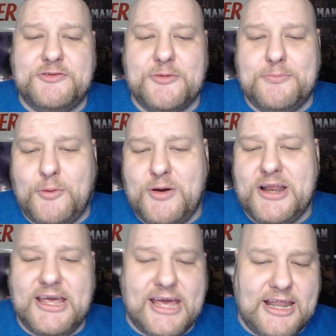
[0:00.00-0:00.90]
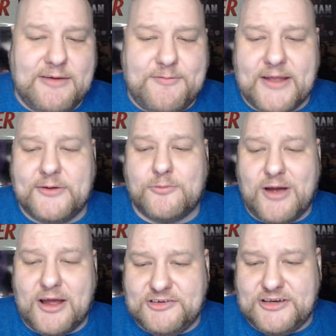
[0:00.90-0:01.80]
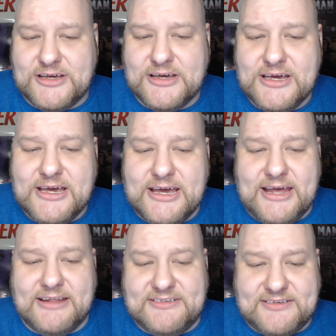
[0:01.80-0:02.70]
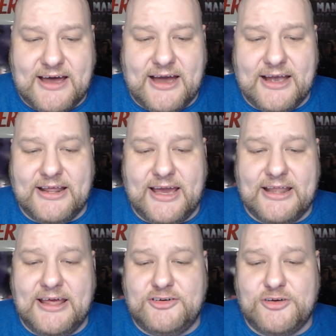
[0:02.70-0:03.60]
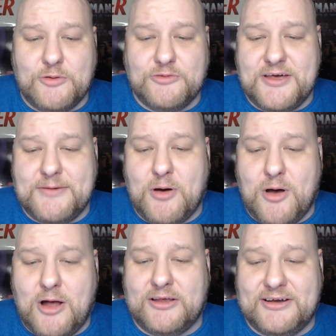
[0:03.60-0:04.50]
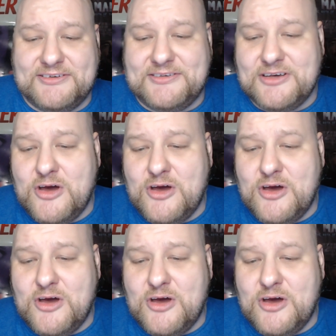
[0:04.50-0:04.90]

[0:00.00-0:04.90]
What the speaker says: So Boyd and Kenny follow Reggie inside, and he shows them Paula's